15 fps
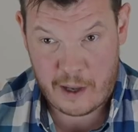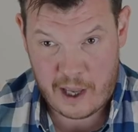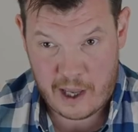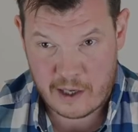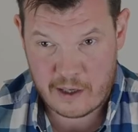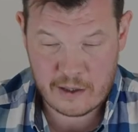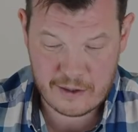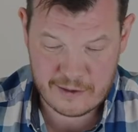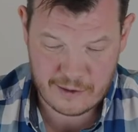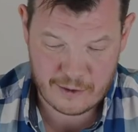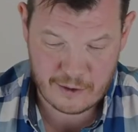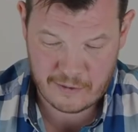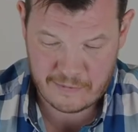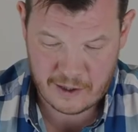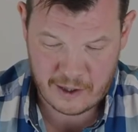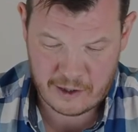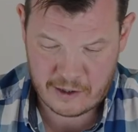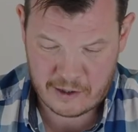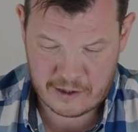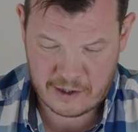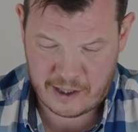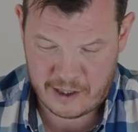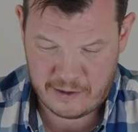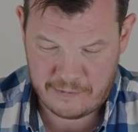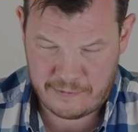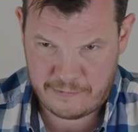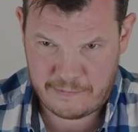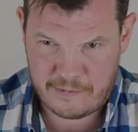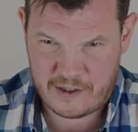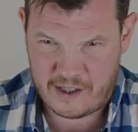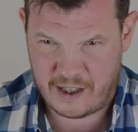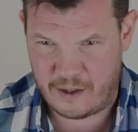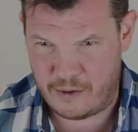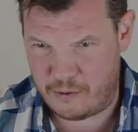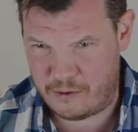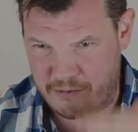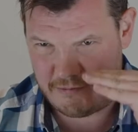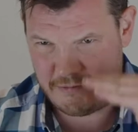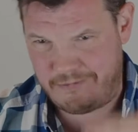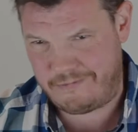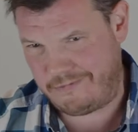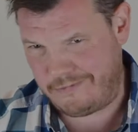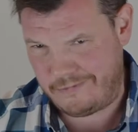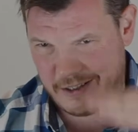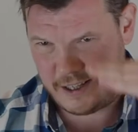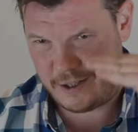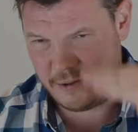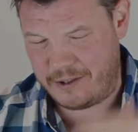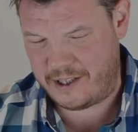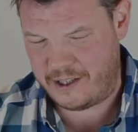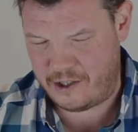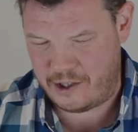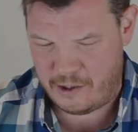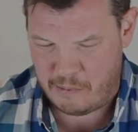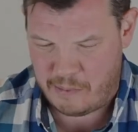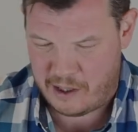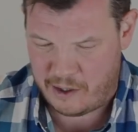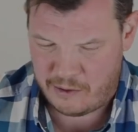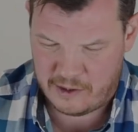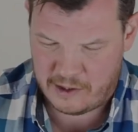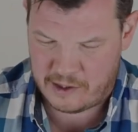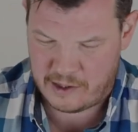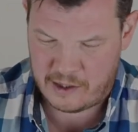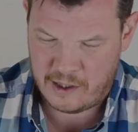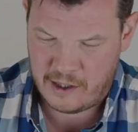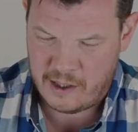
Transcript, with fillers: end of our kind of single, single digit pounds